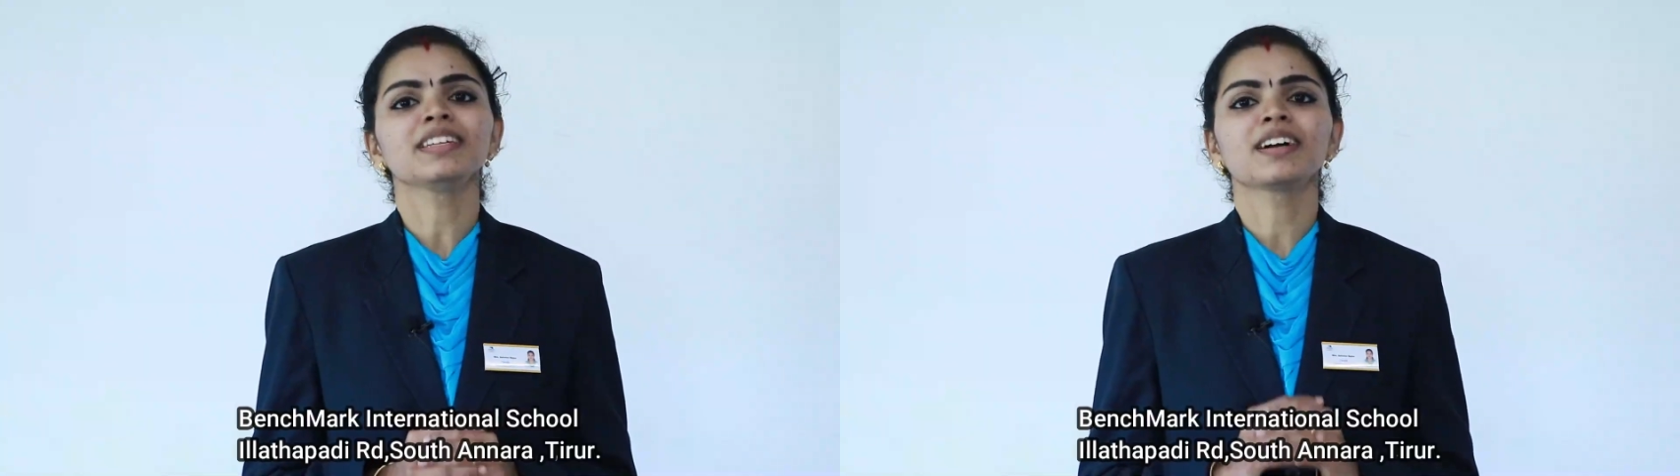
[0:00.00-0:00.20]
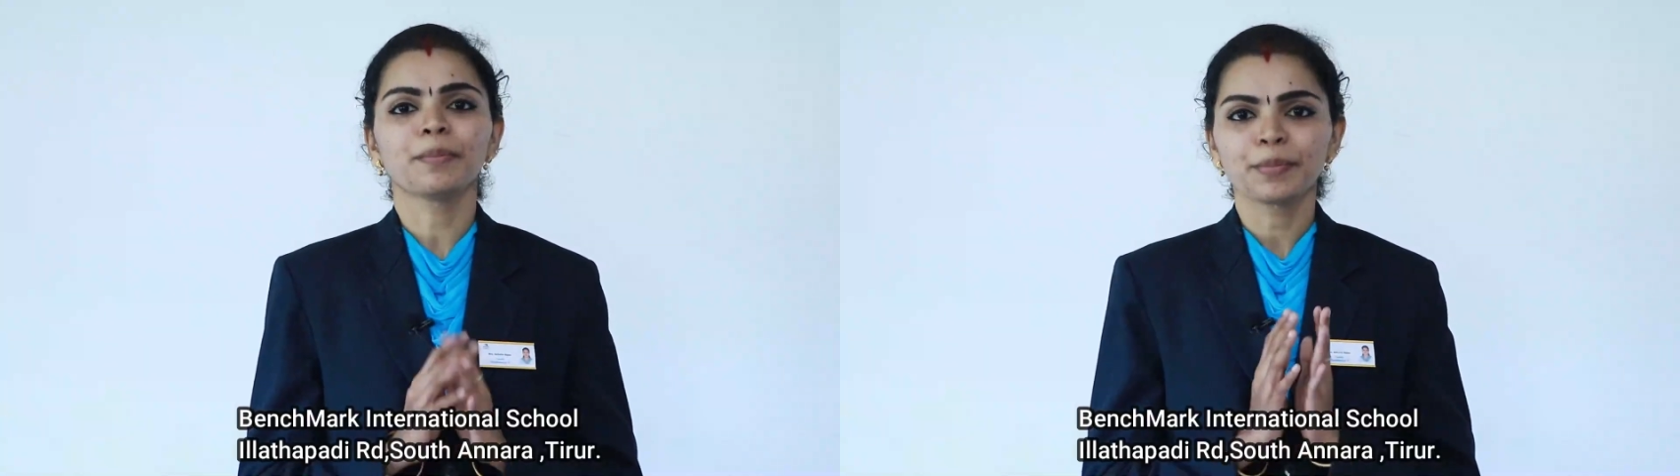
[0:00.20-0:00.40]

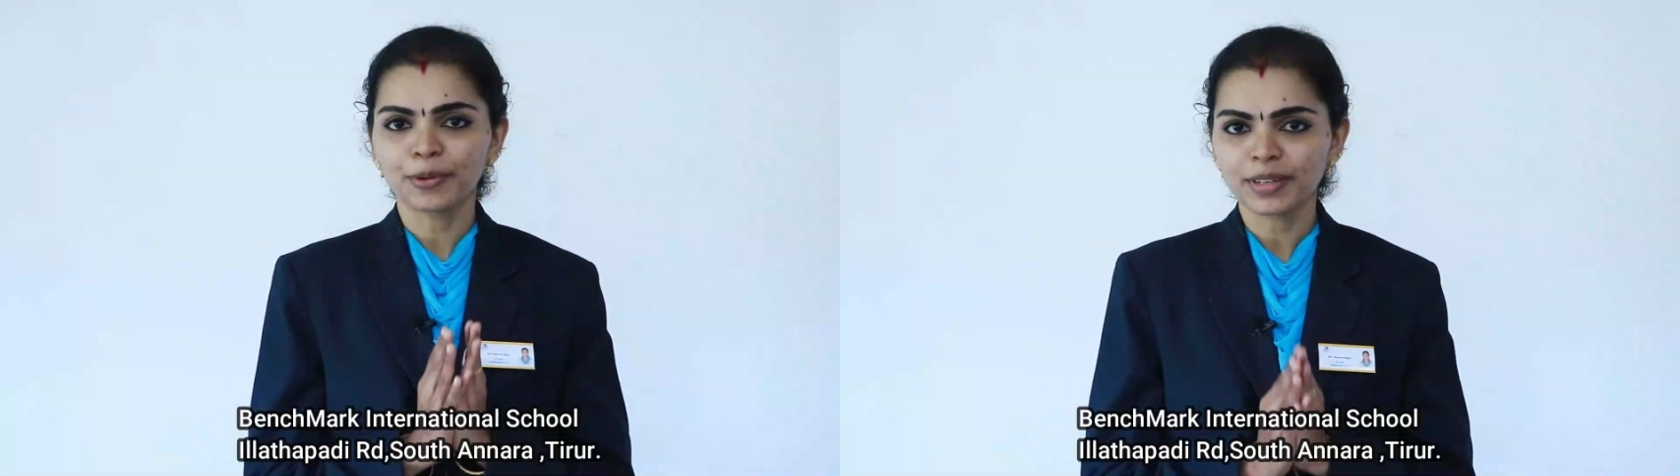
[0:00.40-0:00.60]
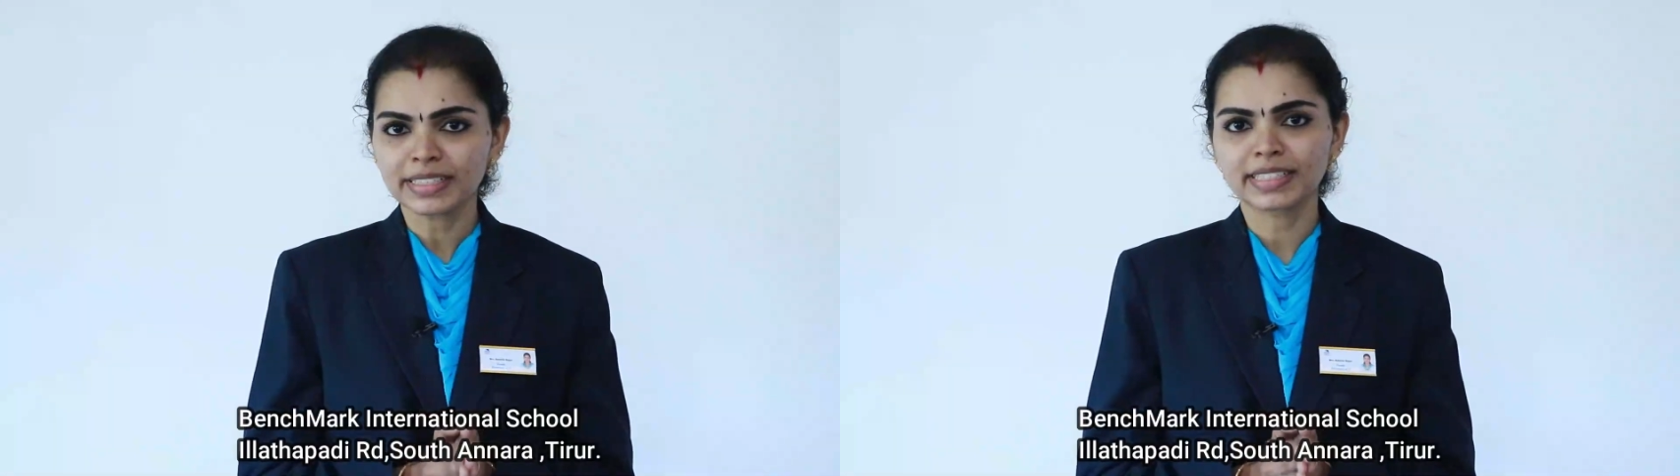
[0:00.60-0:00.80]
the
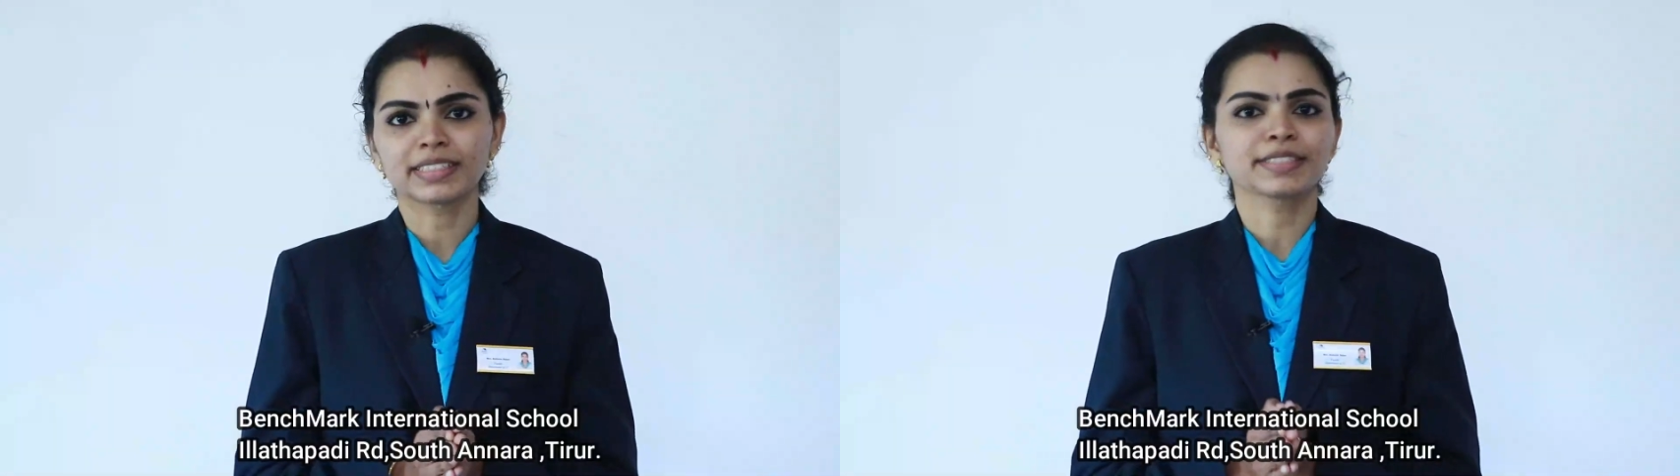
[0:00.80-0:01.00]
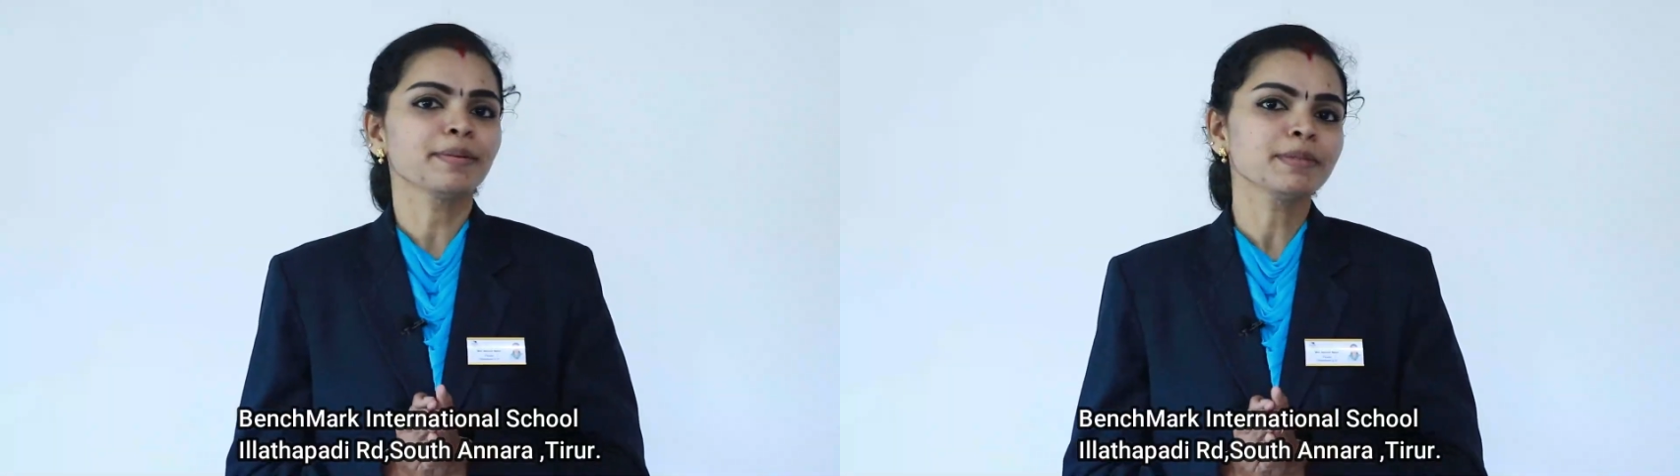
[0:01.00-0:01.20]
computer
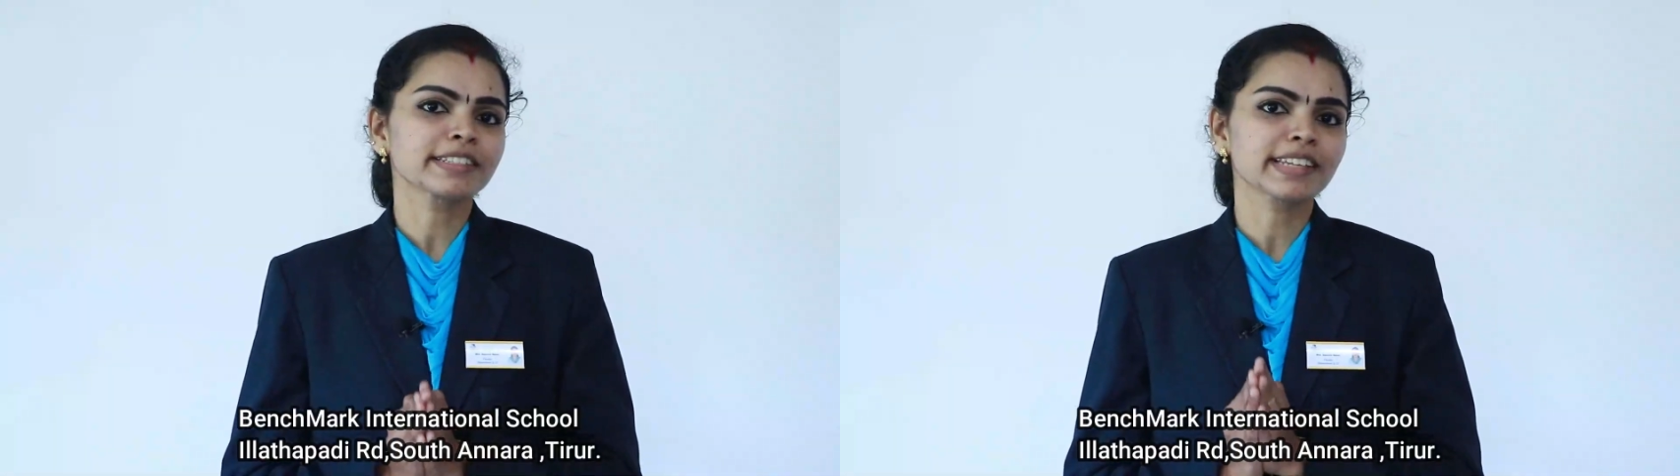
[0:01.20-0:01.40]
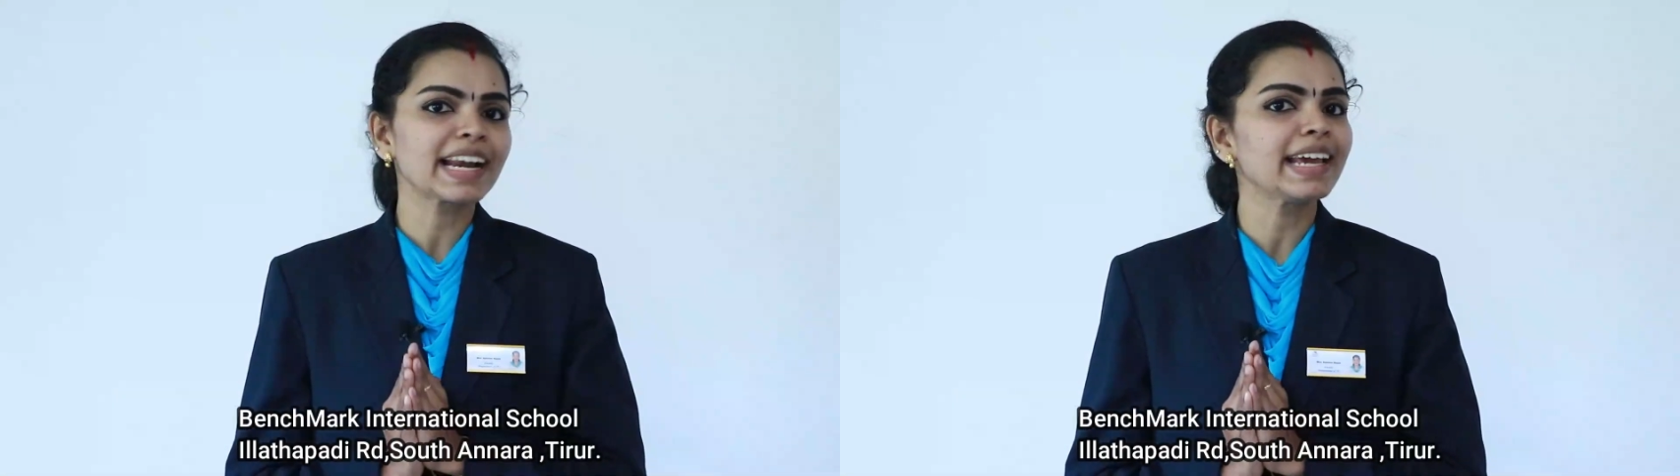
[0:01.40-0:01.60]
system,
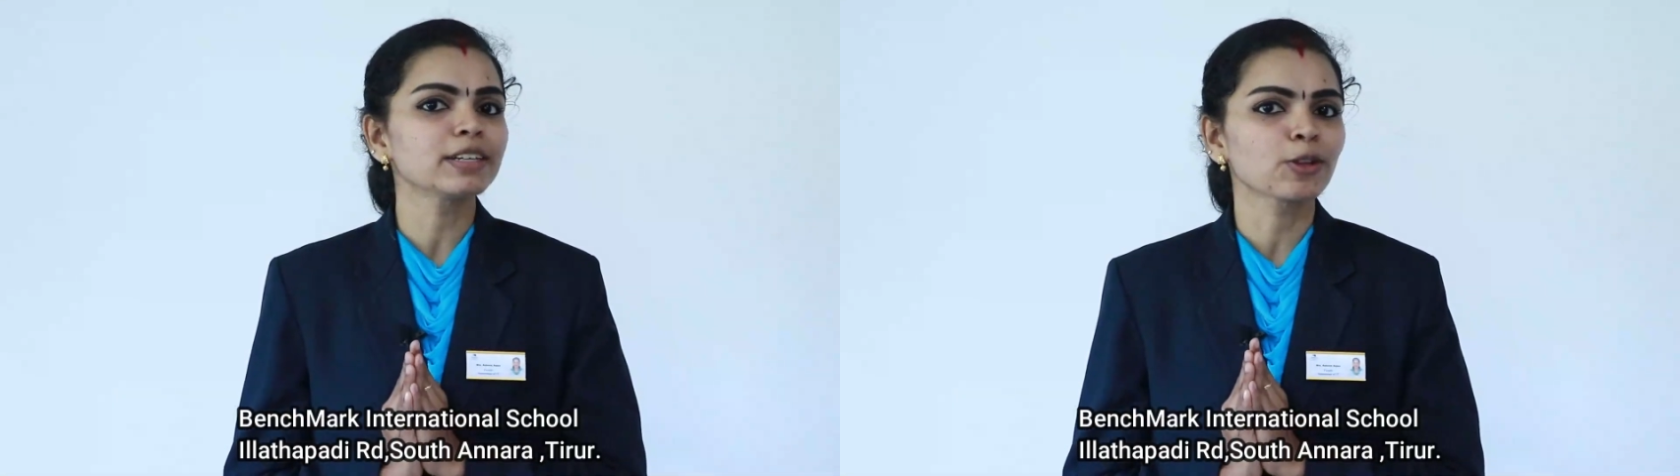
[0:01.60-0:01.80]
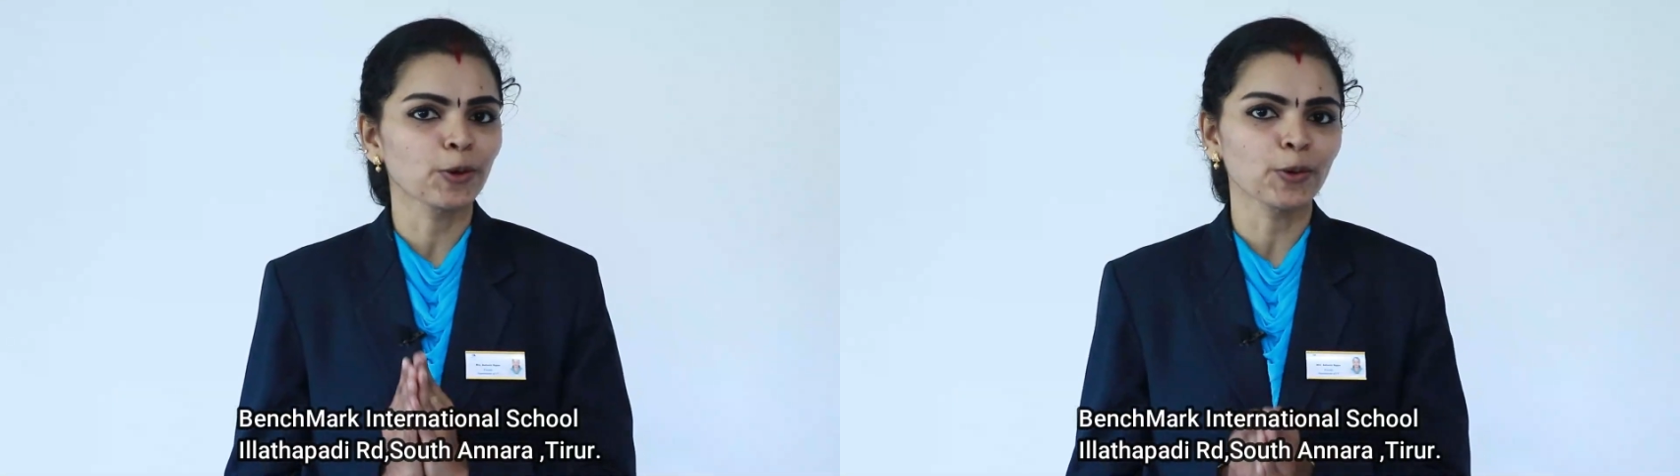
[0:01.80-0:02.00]
is
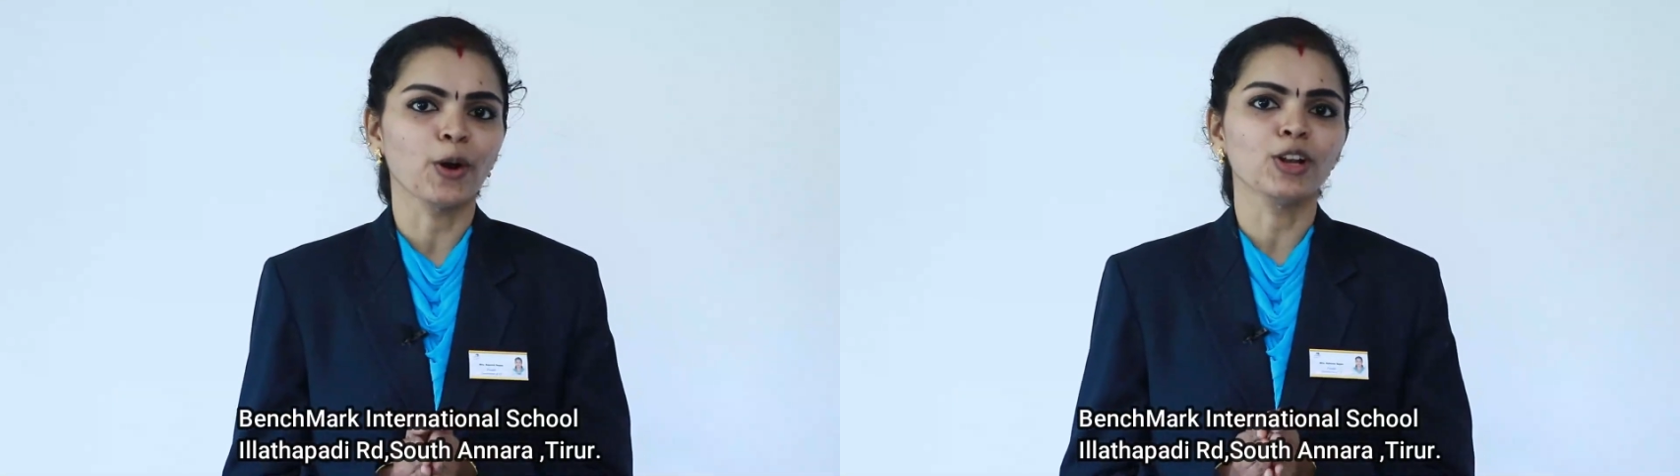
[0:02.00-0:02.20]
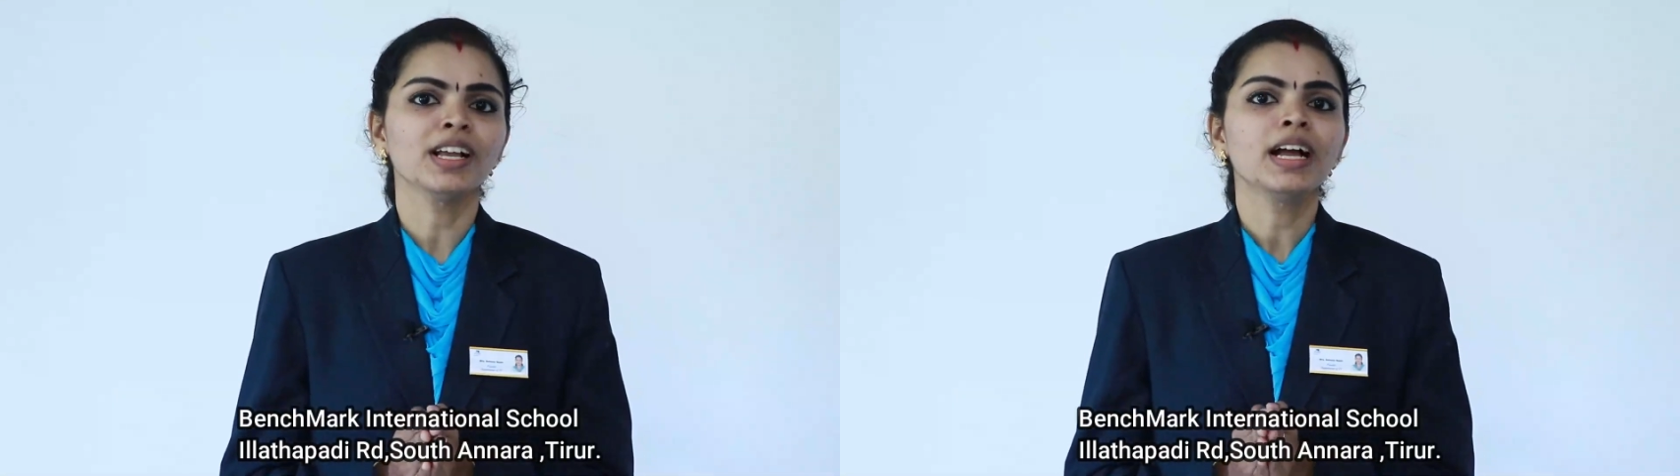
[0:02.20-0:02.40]
clear to you
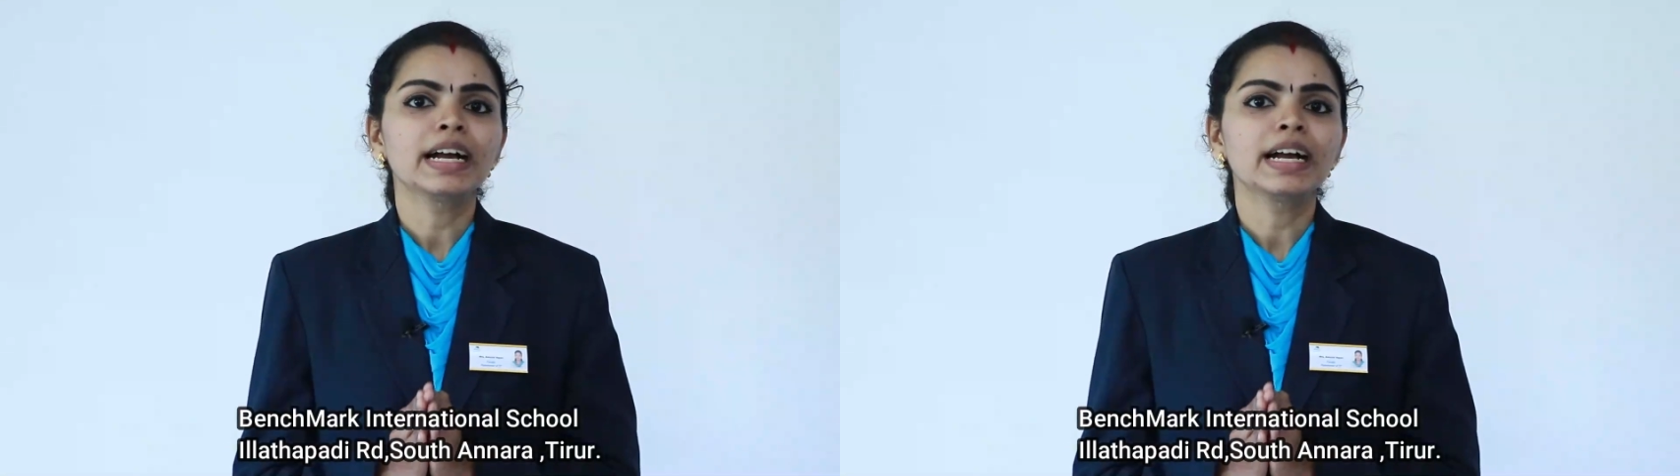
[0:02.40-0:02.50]
all.